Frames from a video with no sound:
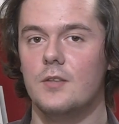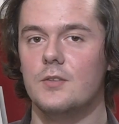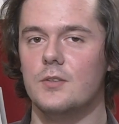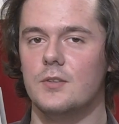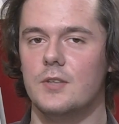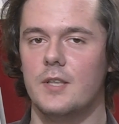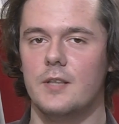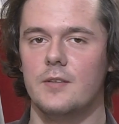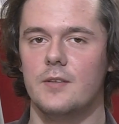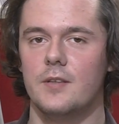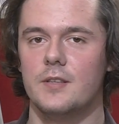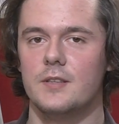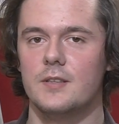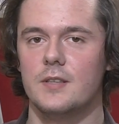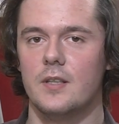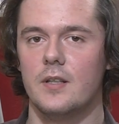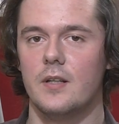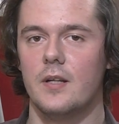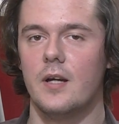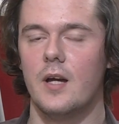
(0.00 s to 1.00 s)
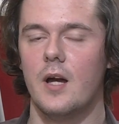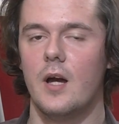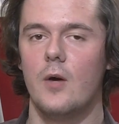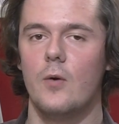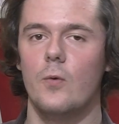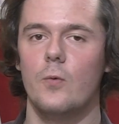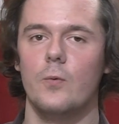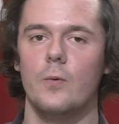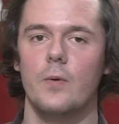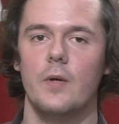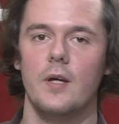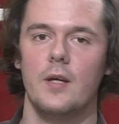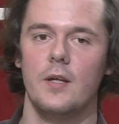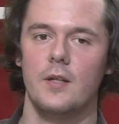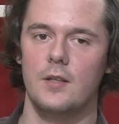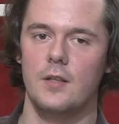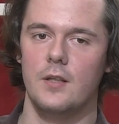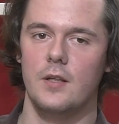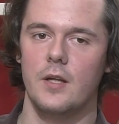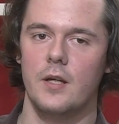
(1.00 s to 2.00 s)
to tell us how
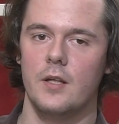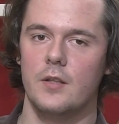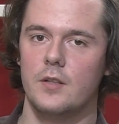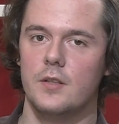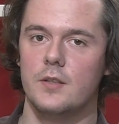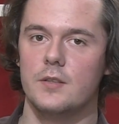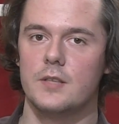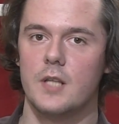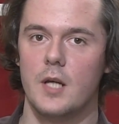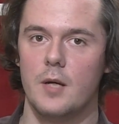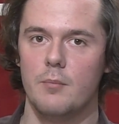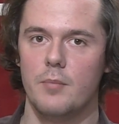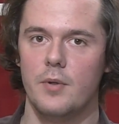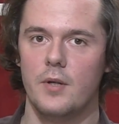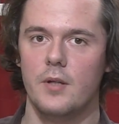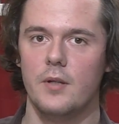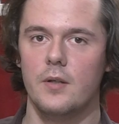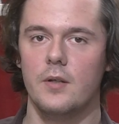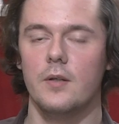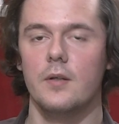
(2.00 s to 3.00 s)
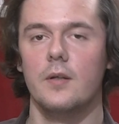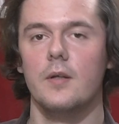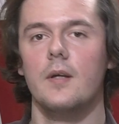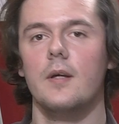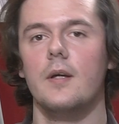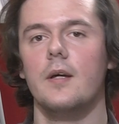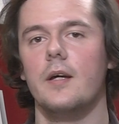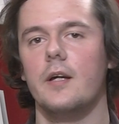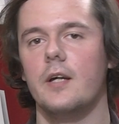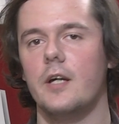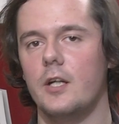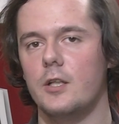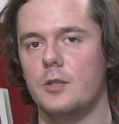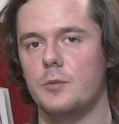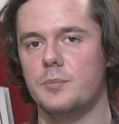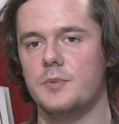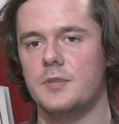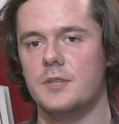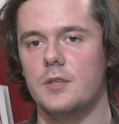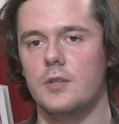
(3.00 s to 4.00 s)
he and his company
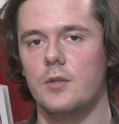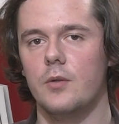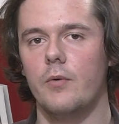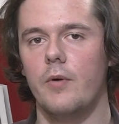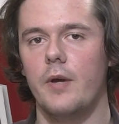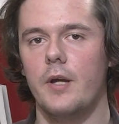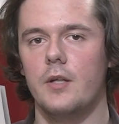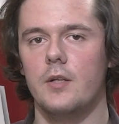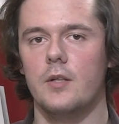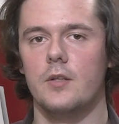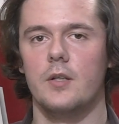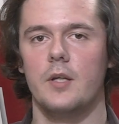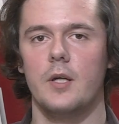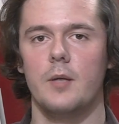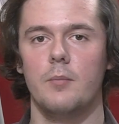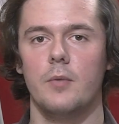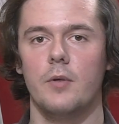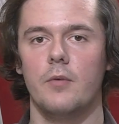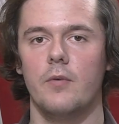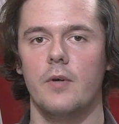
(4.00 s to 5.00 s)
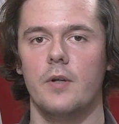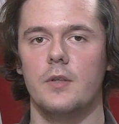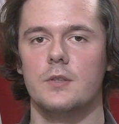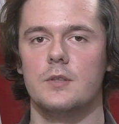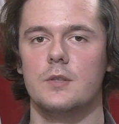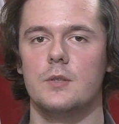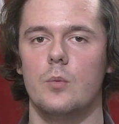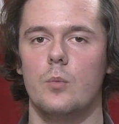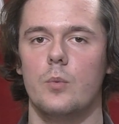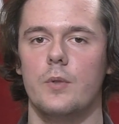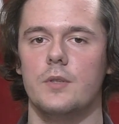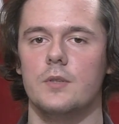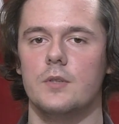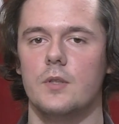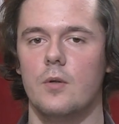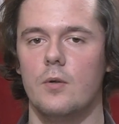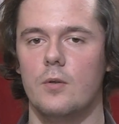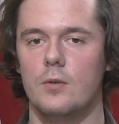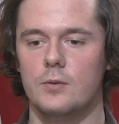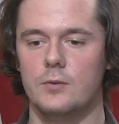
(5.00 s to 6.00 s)
helps Ukrainian immigrants with
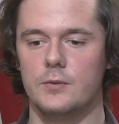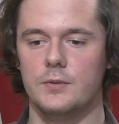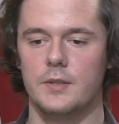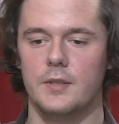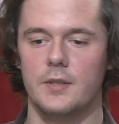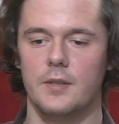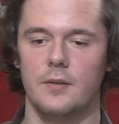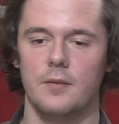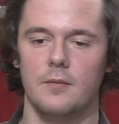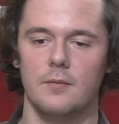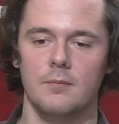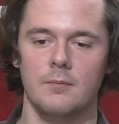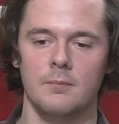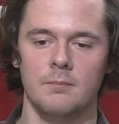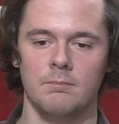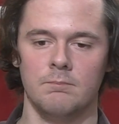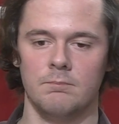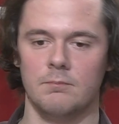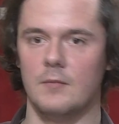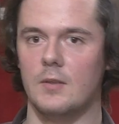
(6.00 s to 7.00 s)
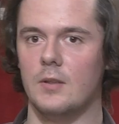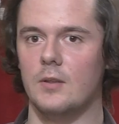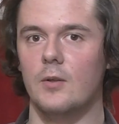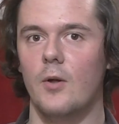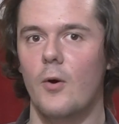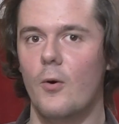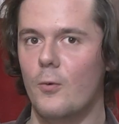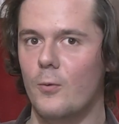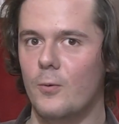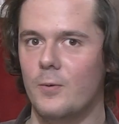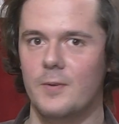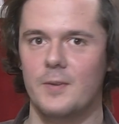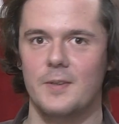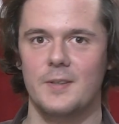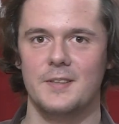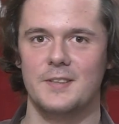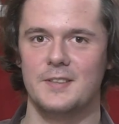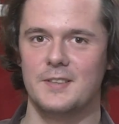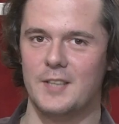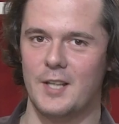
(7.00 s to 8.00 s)
all the law
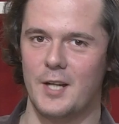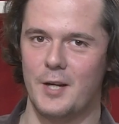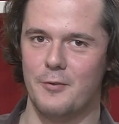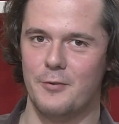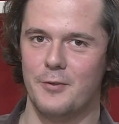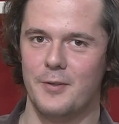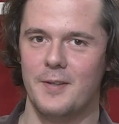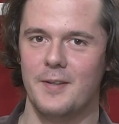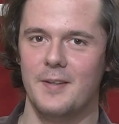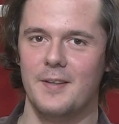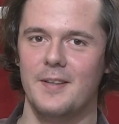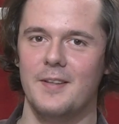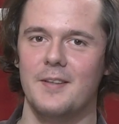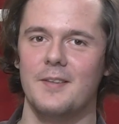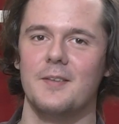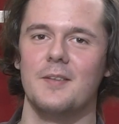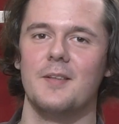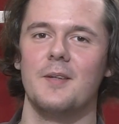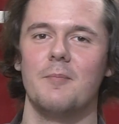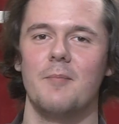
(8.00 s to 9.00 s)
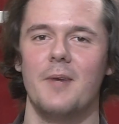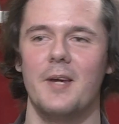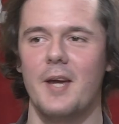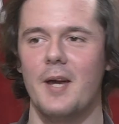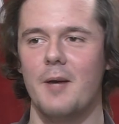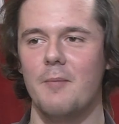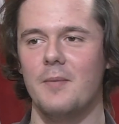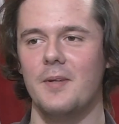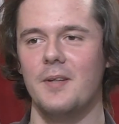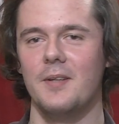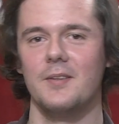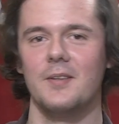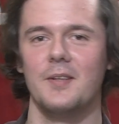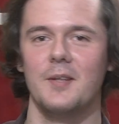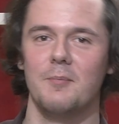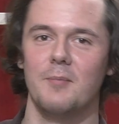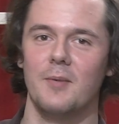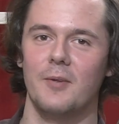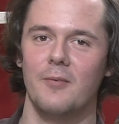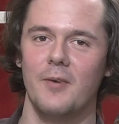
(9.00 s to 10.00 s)
stuff in Miami, in
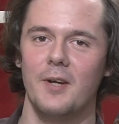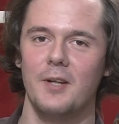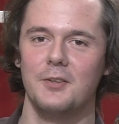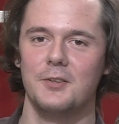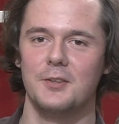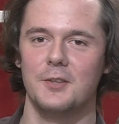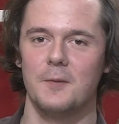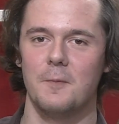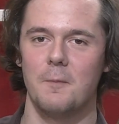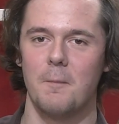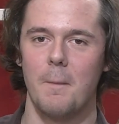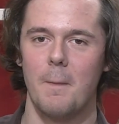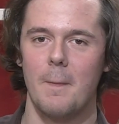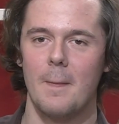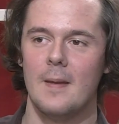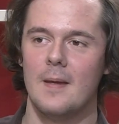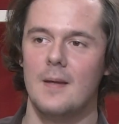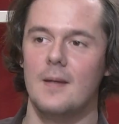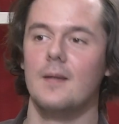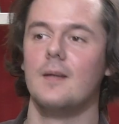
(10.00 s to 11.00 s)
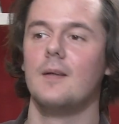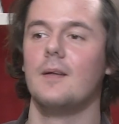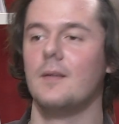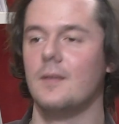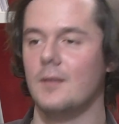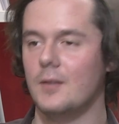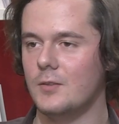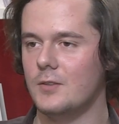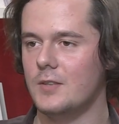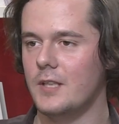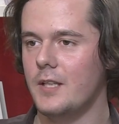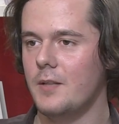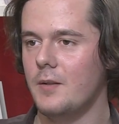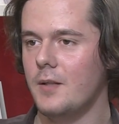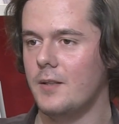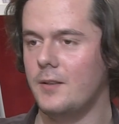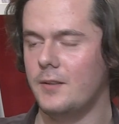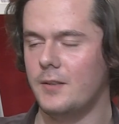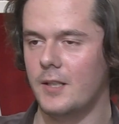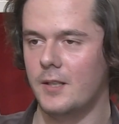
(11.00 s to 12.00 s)
immigration. Good day,
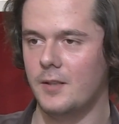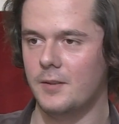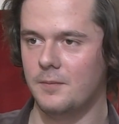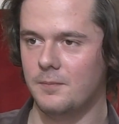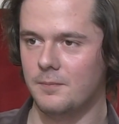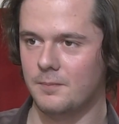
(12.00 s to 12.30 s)
Eldar.